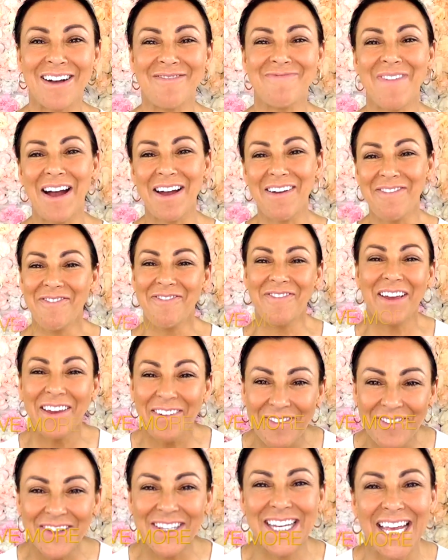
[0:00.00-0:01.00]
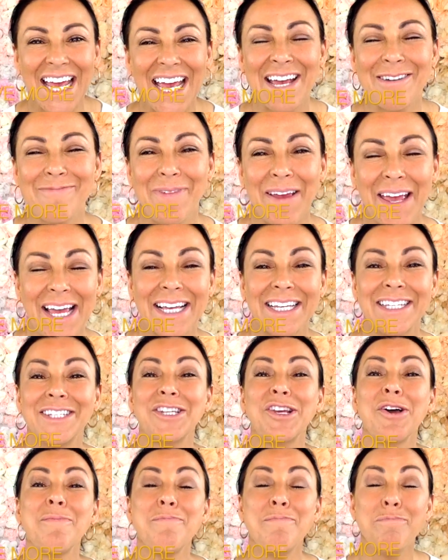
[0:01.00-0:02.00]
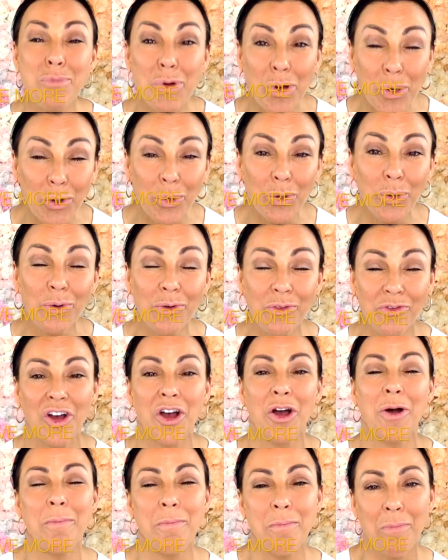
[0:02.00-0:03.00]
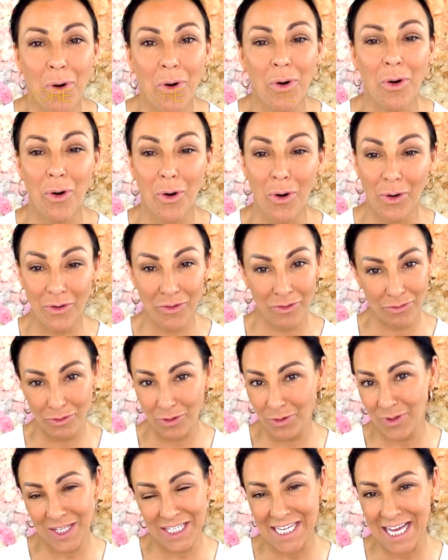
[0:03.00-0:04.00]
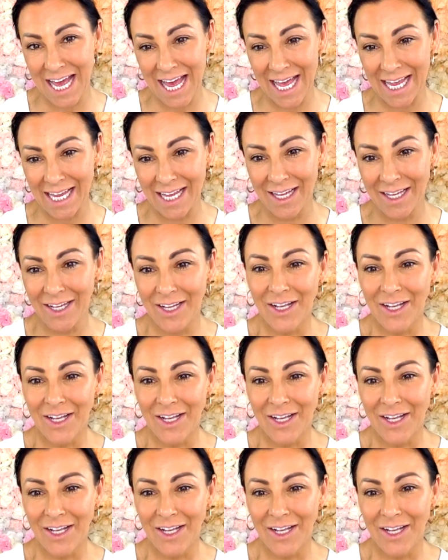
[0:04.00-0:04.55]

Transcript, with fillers: And my fifth tip is to move more through the day.